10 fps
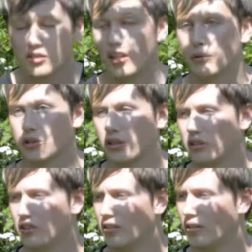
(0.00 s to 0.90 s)
so that was
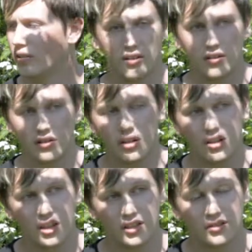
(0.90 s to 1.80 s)
good. And
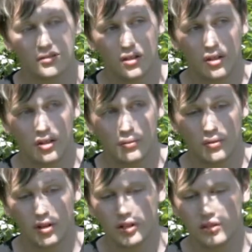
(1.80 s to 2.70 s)
thirdly,
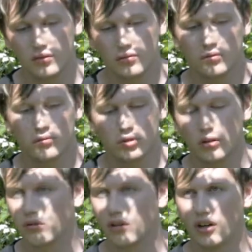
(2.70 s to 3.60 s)
I was
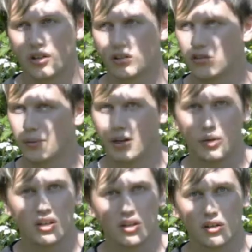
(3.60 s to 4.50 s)
off work about a
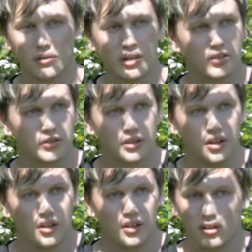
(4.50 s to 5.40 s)
week ago, and
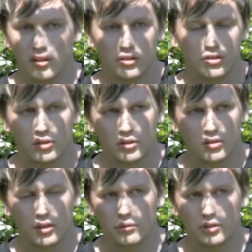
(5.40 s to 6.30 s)

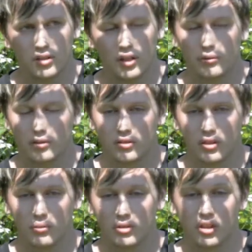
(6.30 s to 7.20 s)
just it was
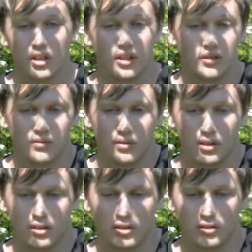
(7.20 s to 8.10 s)
sunny
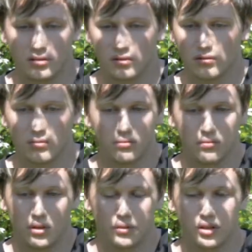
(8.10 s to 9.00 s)
and
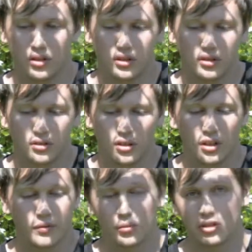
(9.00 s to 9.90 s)
it was nice. I
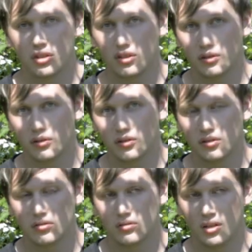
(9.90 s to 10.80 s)
didn't have much to do,
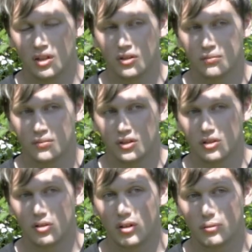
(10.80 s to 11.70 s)
and
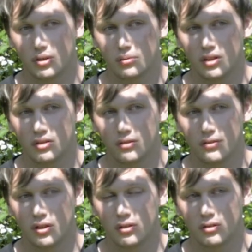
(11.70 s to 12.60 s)
so I just went and took
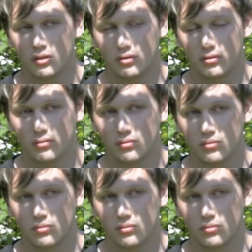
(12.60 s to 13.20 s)
photos